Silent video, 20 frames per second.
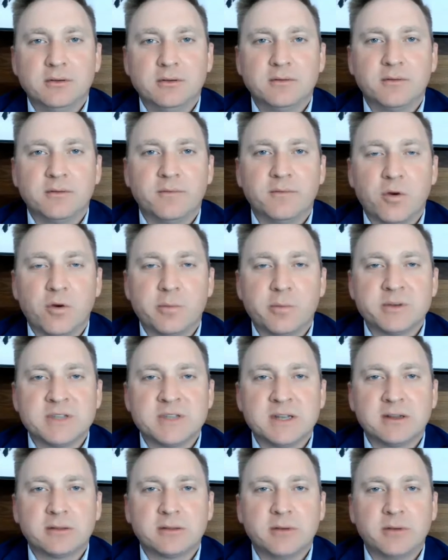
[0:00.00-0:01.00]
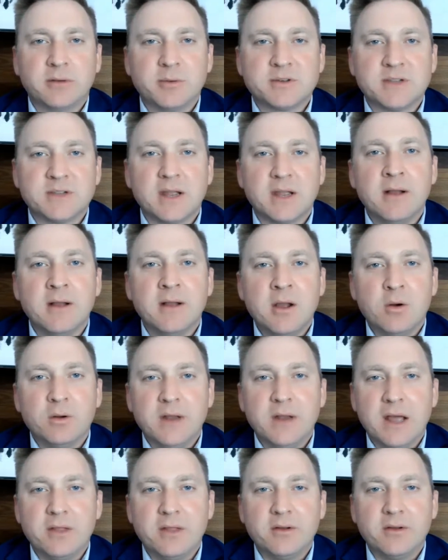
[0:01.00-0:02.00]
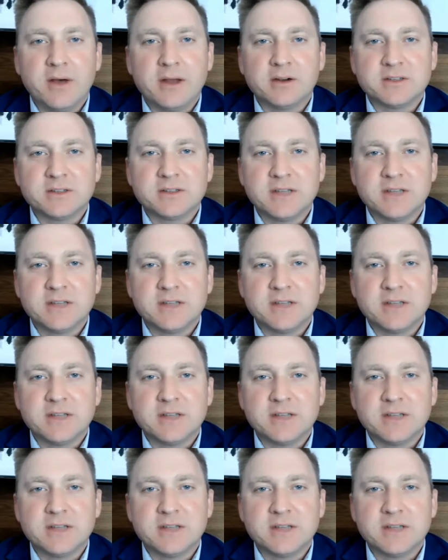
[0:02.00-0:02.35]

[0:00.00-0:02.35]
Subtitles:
from 4% to 3%. Now the lender is